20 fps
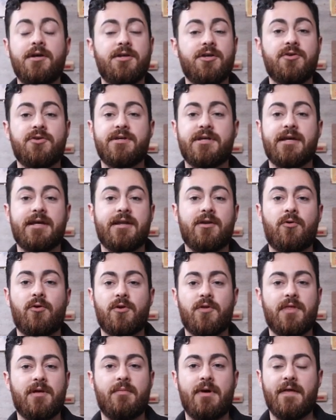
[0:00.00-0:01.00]
You can
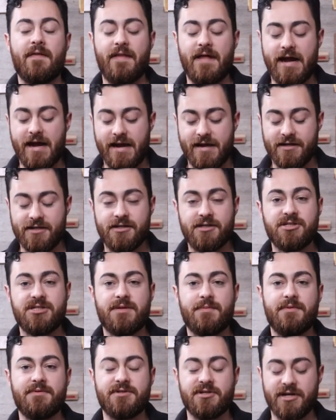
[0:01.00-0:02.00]
order them online,
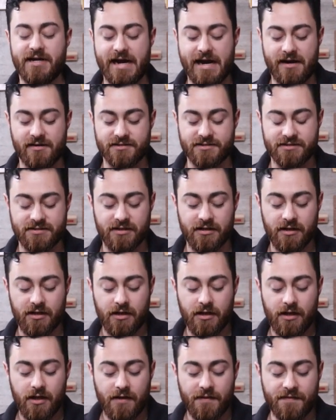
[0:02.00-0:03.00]
ship them to your house.
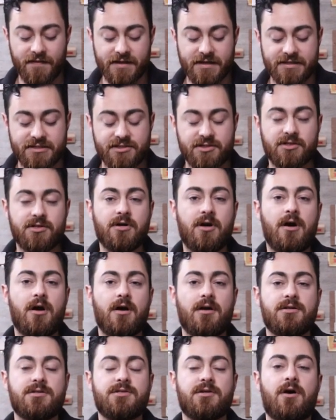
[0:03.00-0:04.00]
These
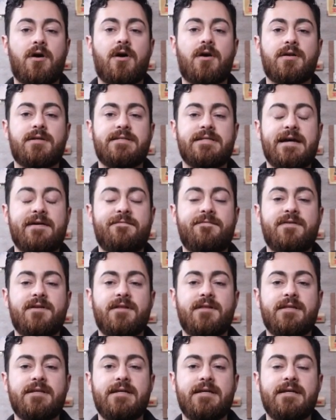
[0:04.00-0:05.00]
cigars are
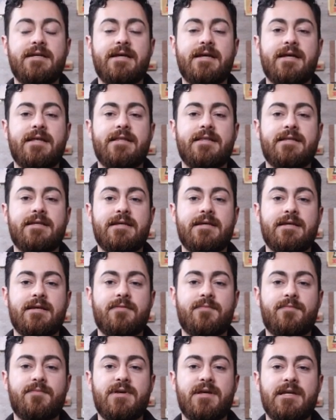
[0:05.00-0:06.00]
definitely in
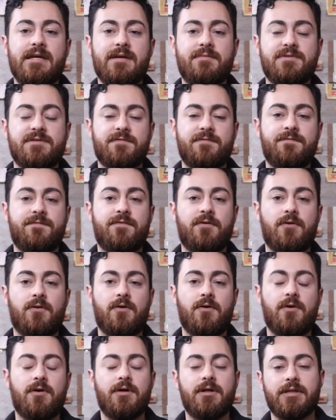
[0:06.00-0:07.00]
the medium to
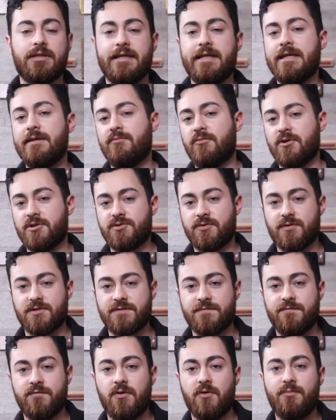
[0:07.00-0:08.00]
full, leaning more
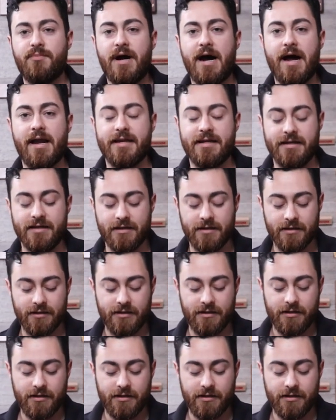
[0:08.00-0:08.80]
towards full body.